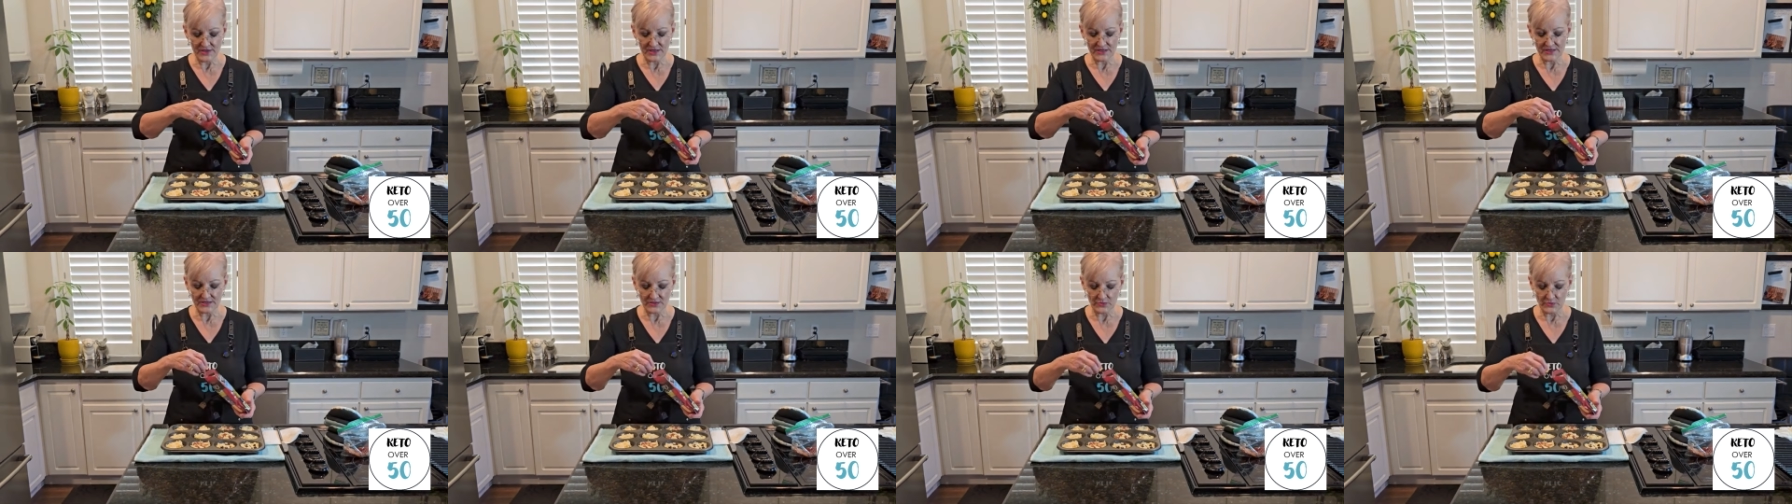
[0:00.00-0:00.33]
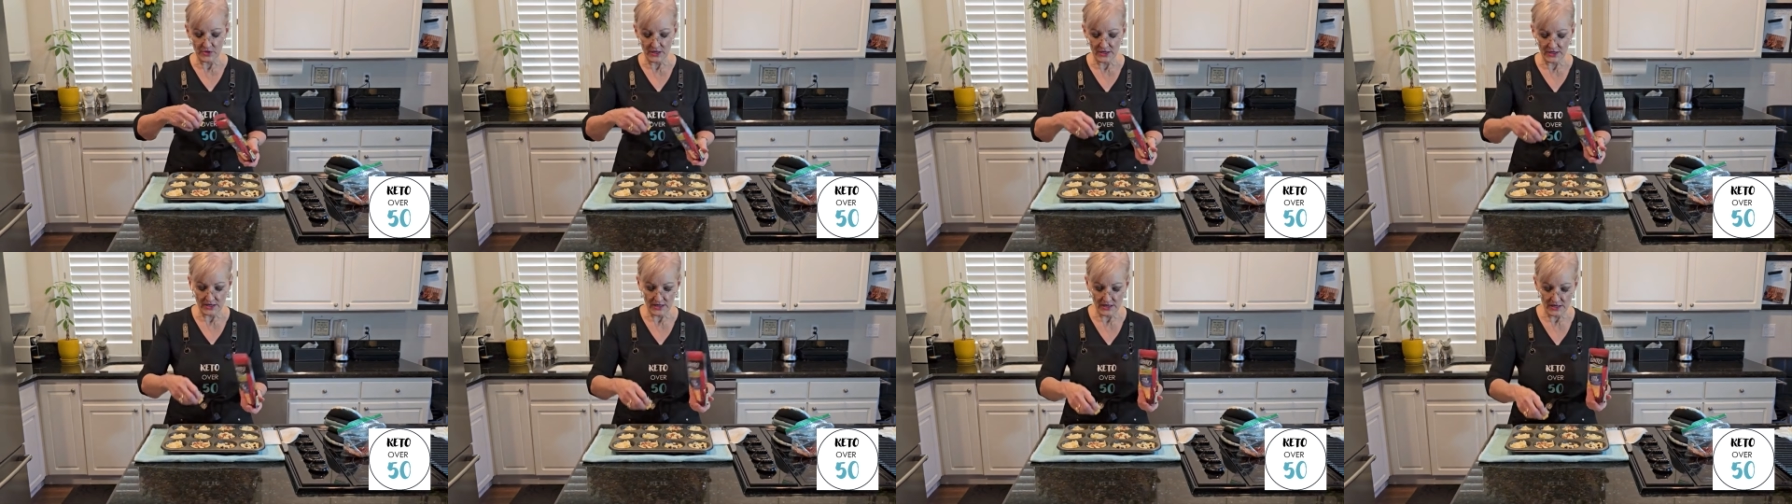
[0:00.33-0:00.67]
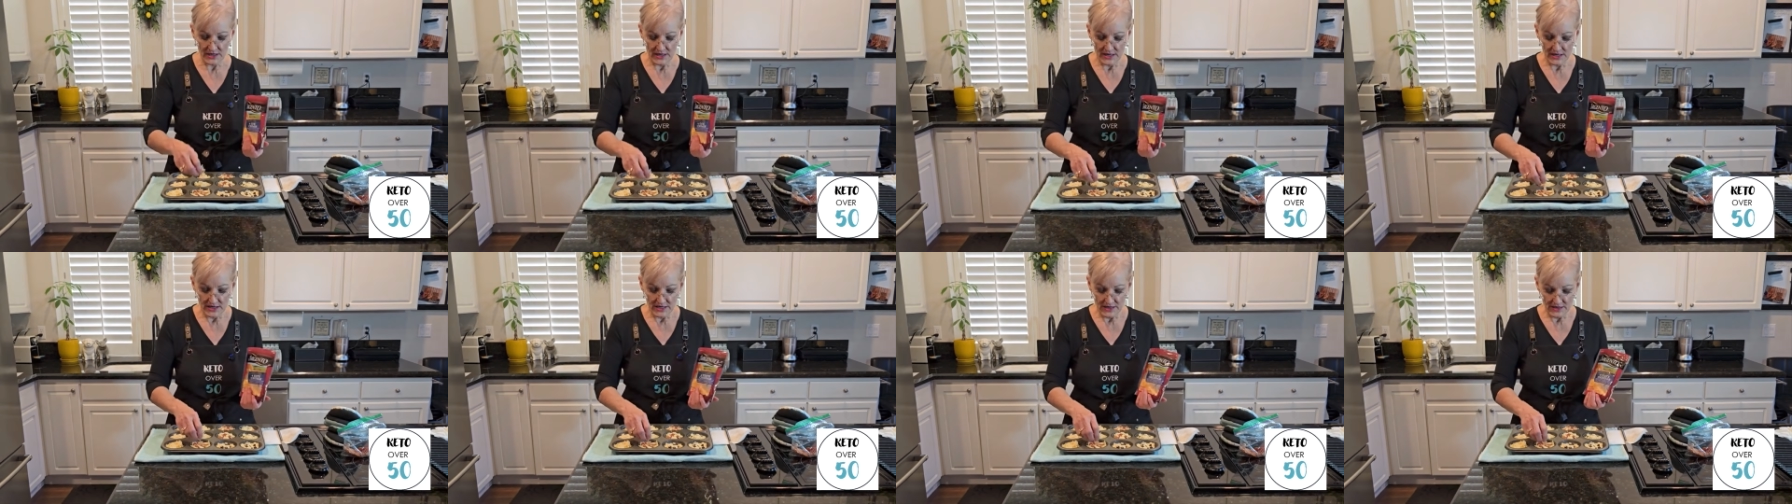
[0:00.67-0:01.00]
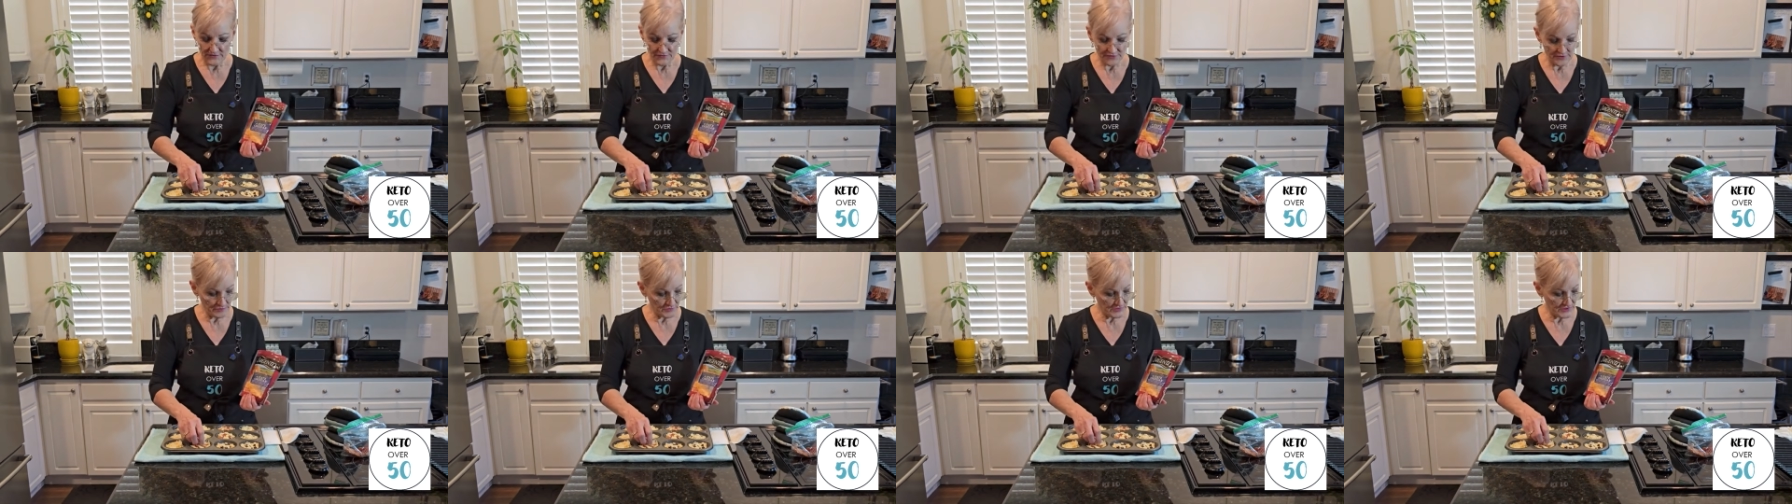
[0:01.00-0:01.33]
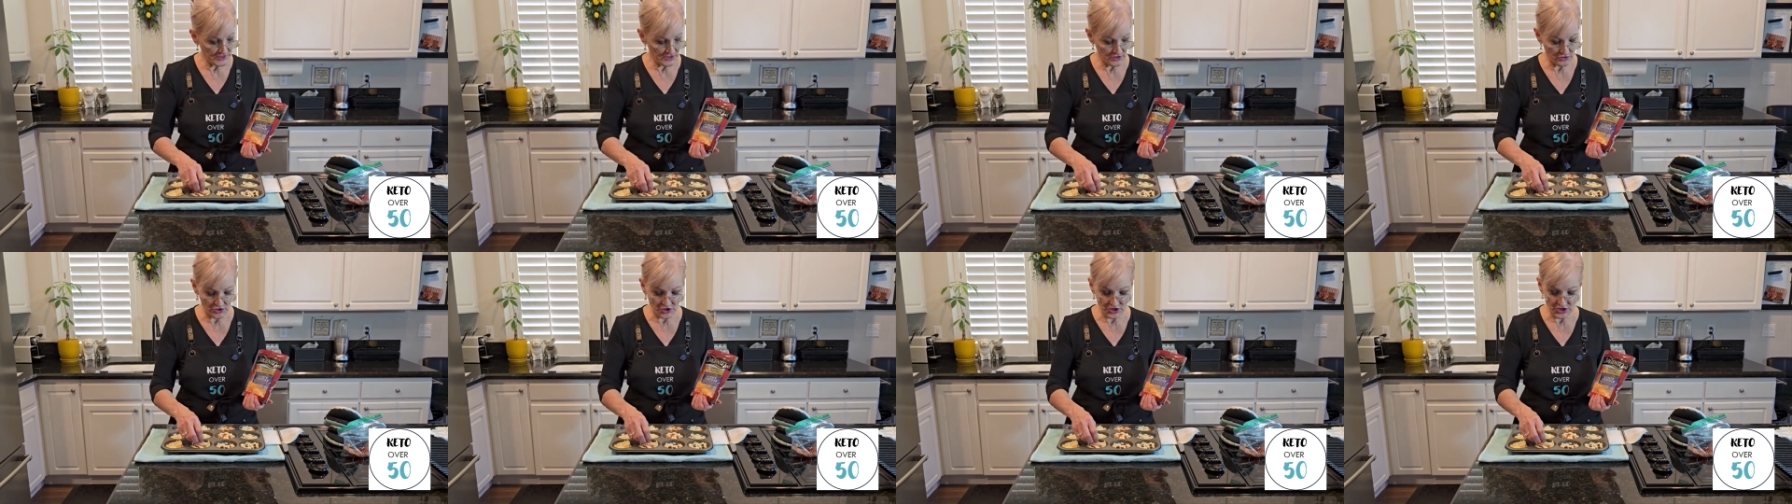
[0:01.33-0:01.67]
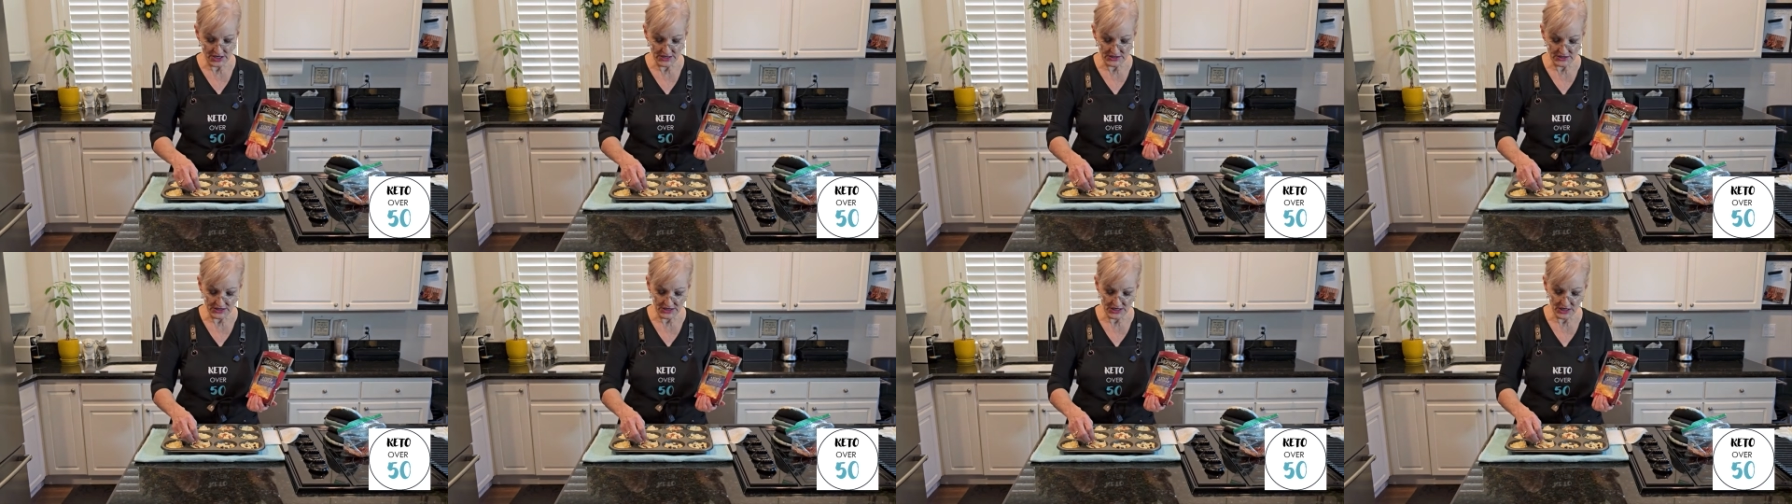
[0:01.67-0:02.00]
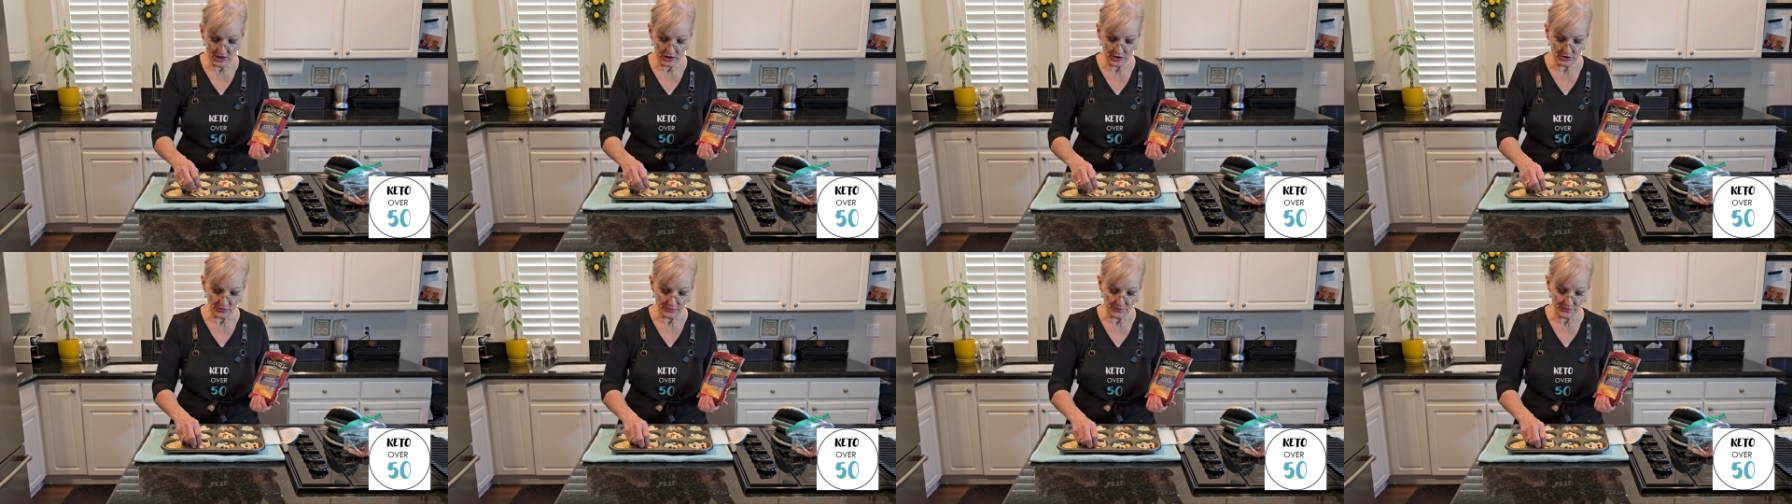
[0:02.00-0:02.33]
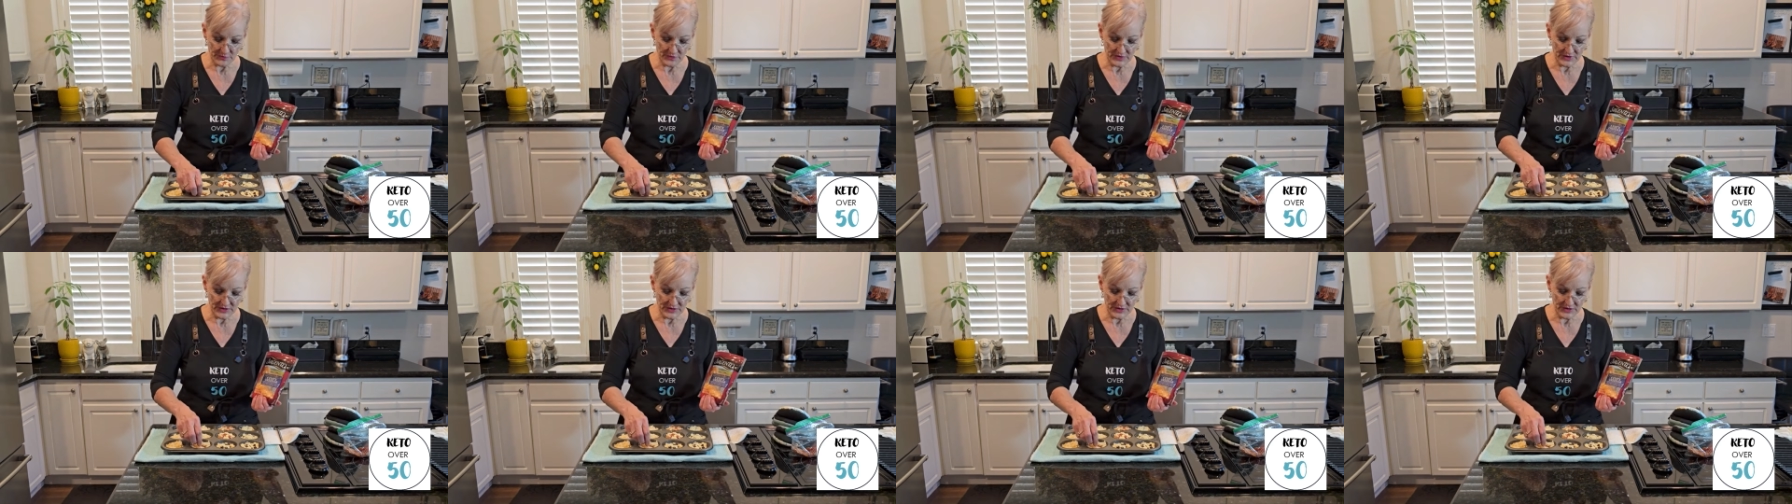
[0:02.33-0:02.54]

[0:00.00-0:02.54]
This one from Sargento,